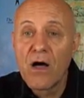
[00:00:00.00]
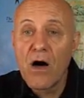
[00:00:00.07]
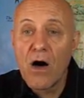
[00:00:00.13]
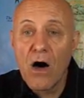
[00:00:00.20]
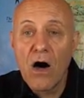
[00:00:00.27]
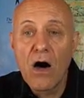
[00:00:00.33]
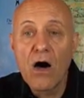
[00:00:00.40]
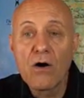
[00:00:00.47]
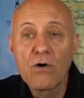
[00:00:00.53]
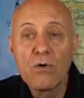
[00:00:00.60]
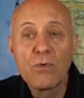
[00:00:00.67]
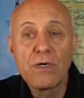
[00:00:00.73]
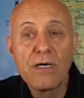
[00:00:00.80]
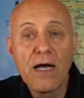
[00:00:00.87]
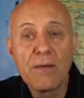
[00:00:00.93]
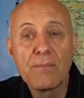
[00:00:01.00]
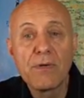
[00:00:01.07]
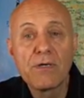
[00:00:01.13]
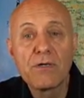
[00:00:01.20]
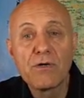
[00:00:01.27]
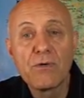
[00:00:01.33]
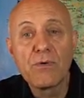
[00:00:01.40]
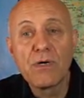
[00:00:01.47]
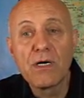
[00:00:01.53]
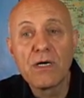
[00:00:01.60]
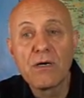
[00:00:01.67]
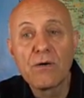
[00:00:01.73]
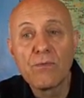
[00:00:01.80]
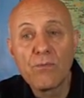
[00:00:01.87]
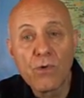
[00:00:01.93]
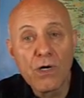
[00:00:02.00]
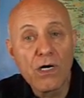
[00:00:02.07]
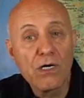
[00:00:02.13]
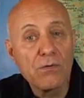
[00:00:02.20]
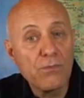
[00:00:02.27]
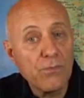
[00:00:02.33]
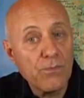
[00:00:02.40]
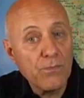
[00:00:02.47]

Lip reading: All who were numbered who were